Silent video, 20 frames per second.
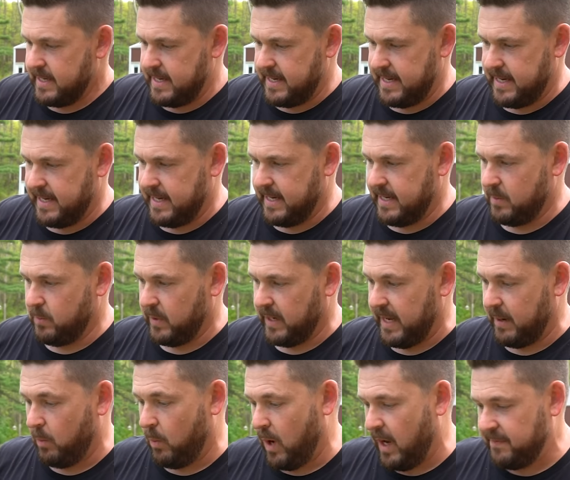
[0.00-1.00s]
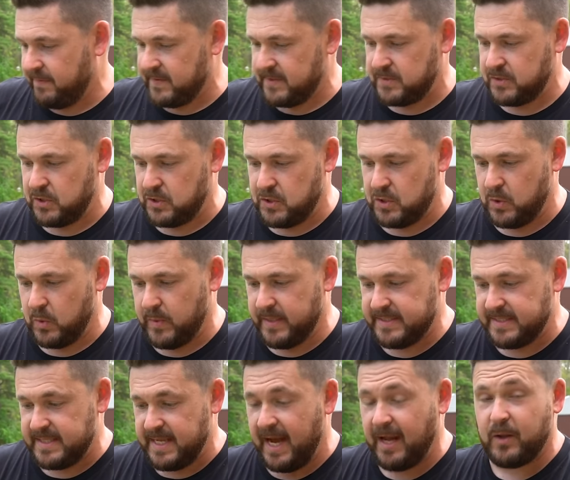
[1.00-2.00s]
And what I want this to do
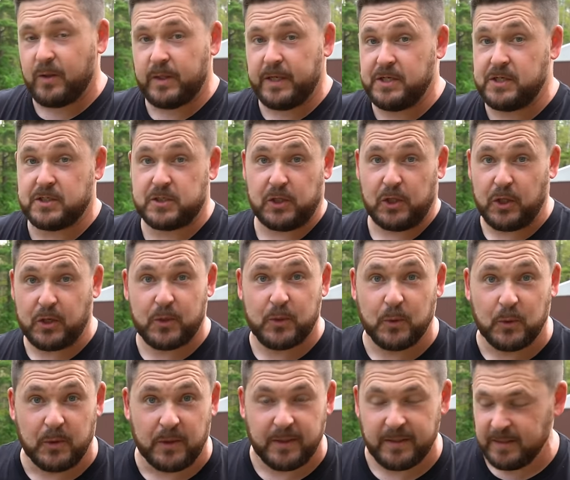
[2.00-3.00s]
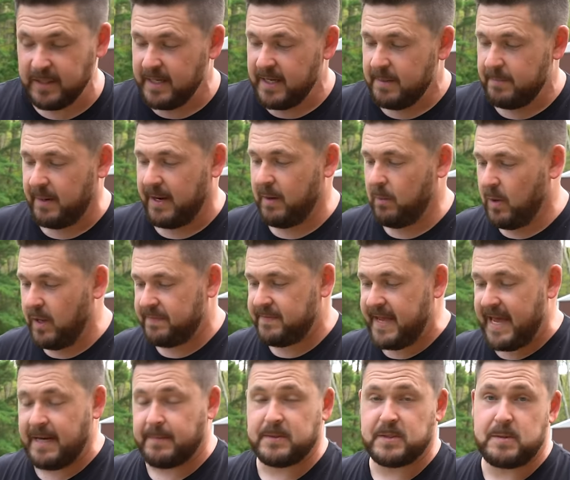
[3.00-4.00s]
is not only just look cool, but I want the
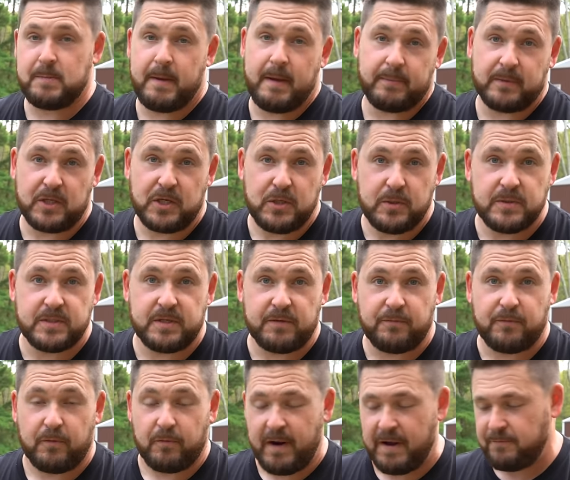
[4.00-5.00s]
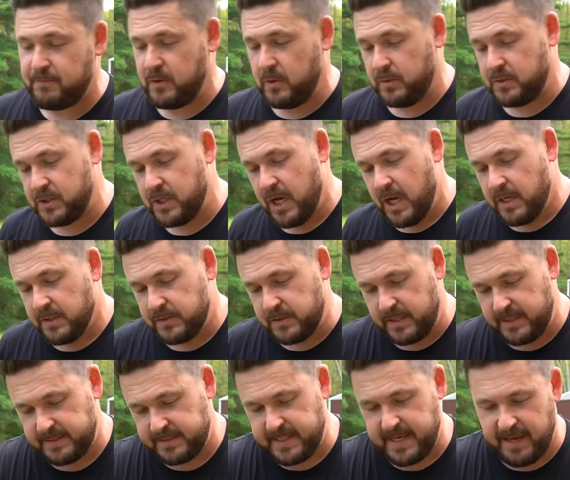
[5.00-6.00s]
animals to be able to use it for refuge. So
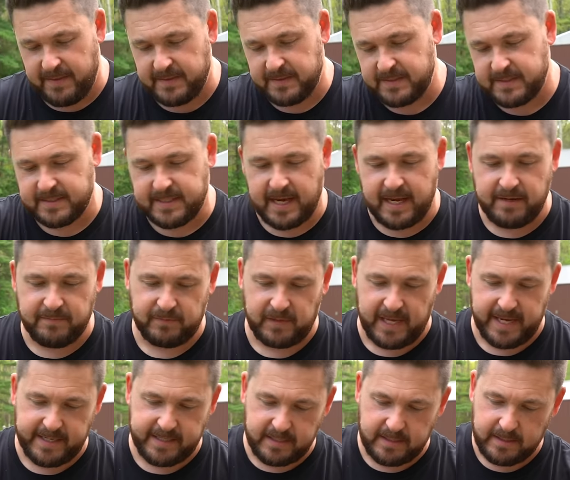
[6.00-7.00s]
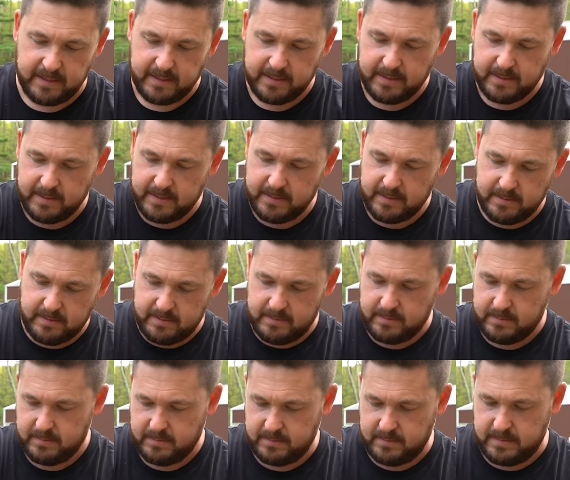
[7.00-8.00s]
you see how this is kind of like
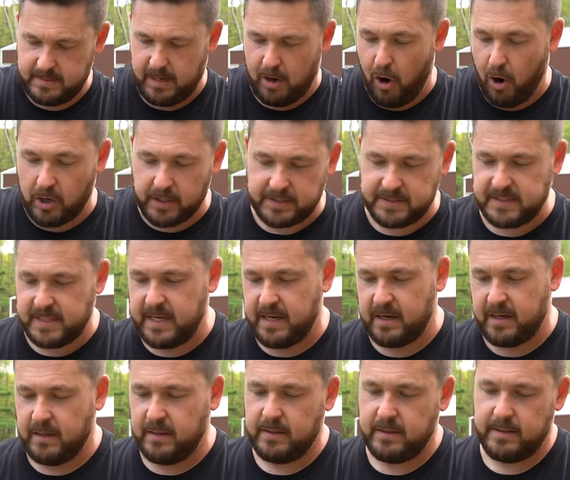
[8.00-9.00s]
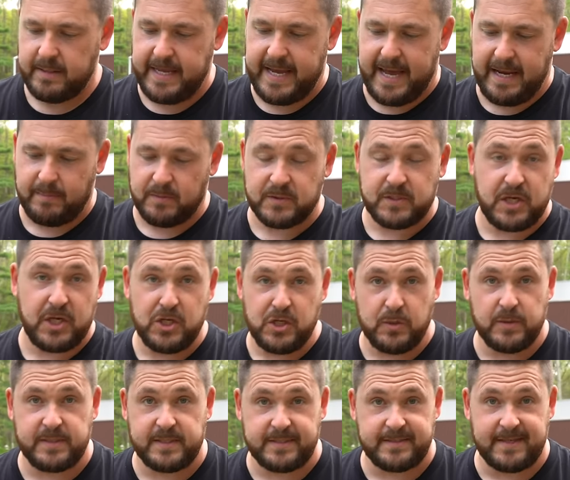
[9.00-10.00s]
arced here. The animals can
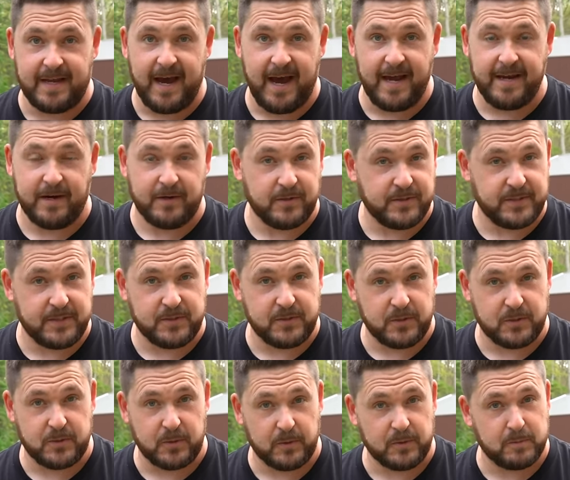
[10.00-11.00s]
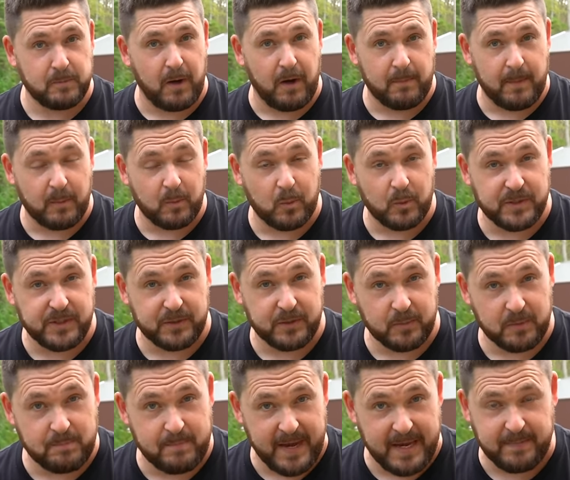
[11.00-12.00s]
use this to hide under since they're so small. Remember, we're dealing
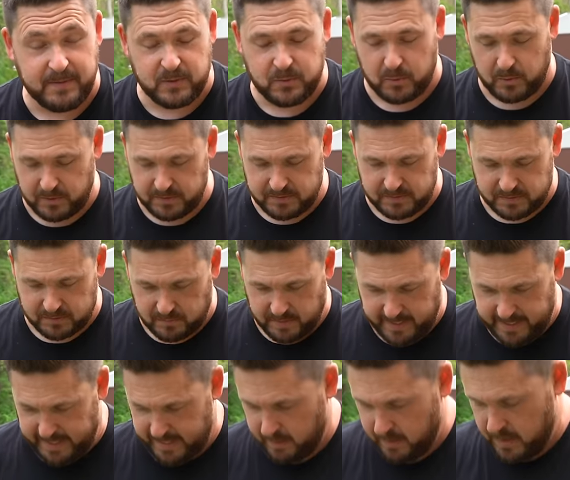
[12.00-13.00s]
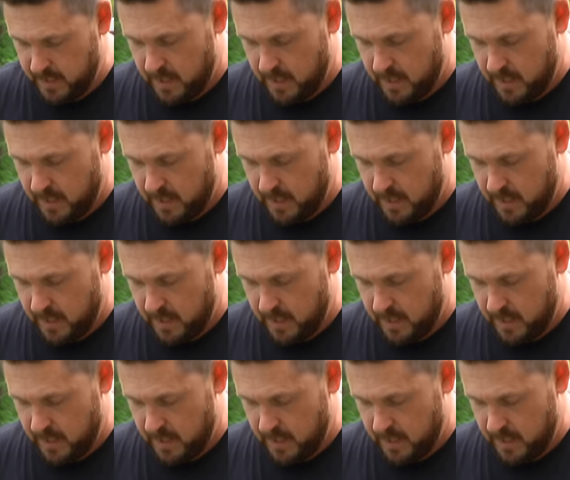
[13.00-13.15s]
with baby tortoises right now.